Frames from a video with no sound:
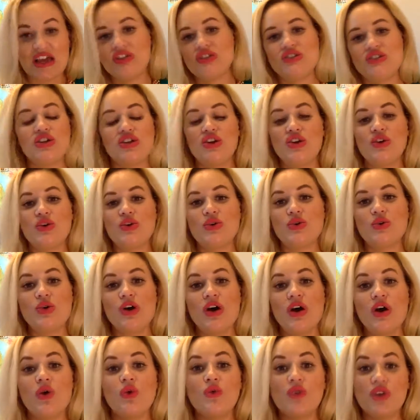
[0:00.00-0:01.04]
to
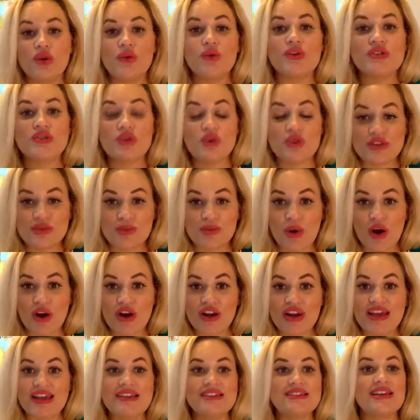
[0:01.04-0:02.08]
real results
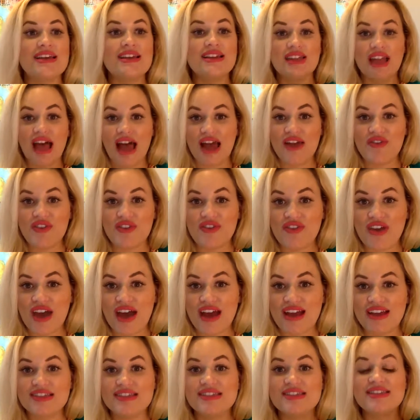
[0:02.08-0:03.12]
parties, live
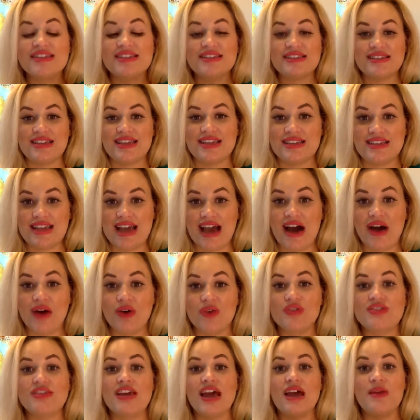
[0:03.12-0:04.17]
events, sit
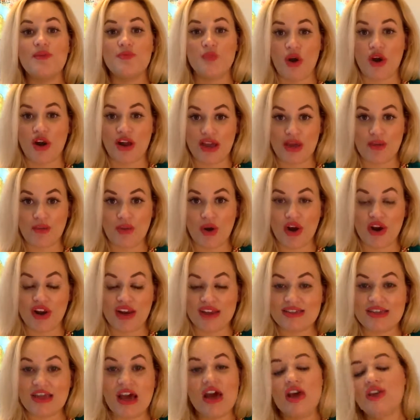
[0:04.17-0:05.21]
downs, and market
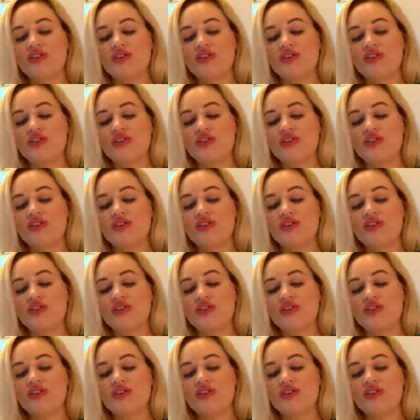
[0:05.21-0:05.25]
parties.